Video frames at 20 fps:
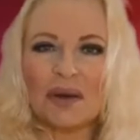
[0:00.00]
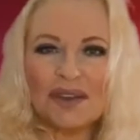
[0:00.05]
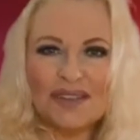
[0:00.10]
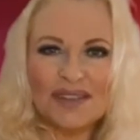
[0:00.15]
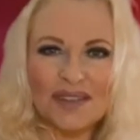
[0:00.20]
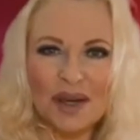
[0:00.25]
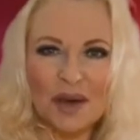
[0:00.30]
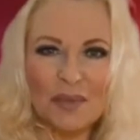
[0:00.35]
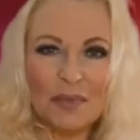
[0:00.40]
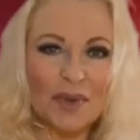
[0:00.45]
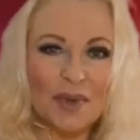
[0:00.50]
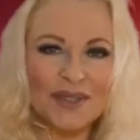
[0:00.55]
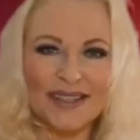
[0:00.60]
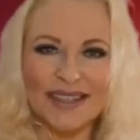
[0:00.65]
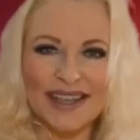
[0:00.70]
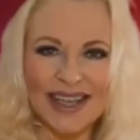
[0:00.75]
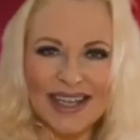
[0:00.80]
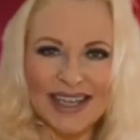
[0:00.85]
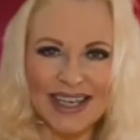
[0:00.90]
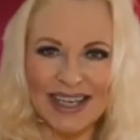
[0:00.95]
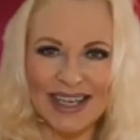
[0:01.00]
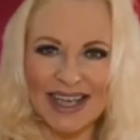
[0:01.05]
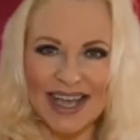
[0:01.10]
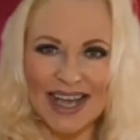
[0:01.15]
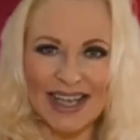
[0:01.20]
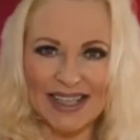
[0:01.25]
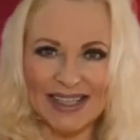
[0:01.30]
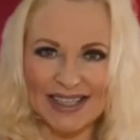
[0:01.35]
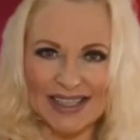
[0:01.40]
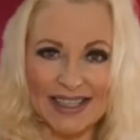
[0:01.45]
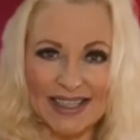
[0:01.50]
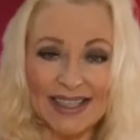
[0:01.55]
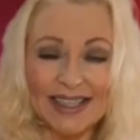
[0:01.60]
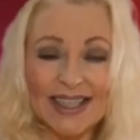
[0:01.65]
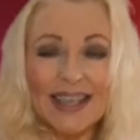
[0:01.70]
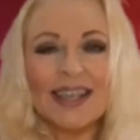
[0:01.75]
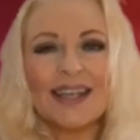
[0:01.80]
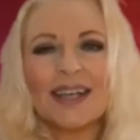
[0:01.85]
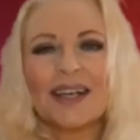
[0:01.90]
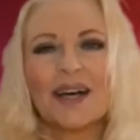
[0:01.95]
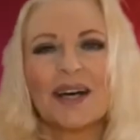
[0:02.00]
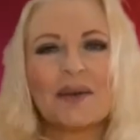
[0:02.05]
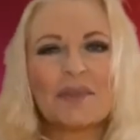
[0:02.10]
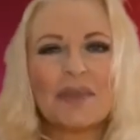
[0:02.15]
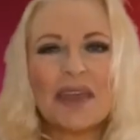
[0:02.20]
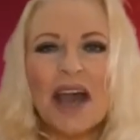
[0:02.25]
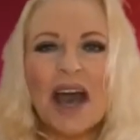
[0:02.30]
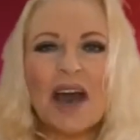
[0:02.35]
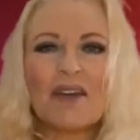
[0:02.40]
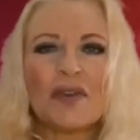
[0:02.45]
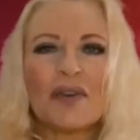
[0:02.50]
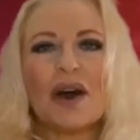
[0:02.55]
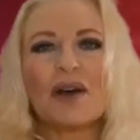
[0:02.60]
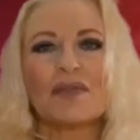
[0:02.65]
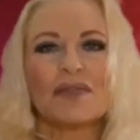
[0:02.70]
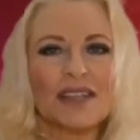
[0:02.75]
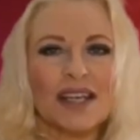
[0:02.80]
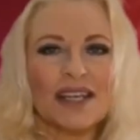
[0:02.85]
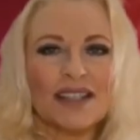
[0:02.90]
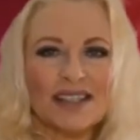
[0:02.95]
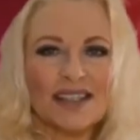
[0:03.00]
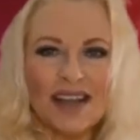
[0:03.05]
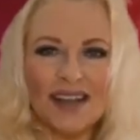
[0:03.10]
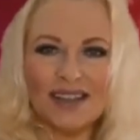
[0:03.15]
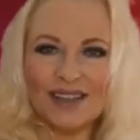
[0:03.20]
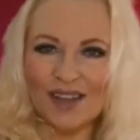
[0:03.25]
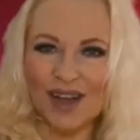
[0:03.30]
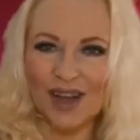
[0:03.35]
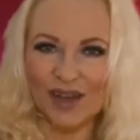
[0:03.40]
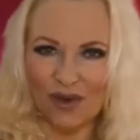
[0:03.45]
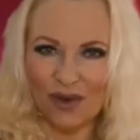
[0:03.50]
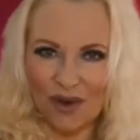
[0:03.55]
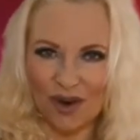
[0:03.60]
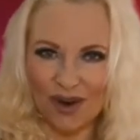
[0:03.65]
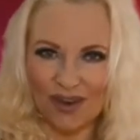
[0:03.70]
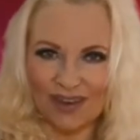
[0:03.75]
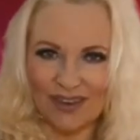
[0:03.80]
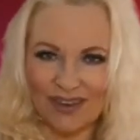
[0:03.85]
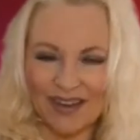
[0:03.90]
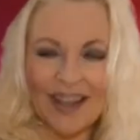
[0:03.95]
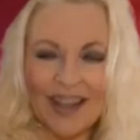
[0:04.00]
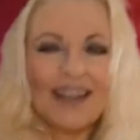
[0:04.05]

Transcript: Horoscope Personality Analysis on behalf of sunsigns.org.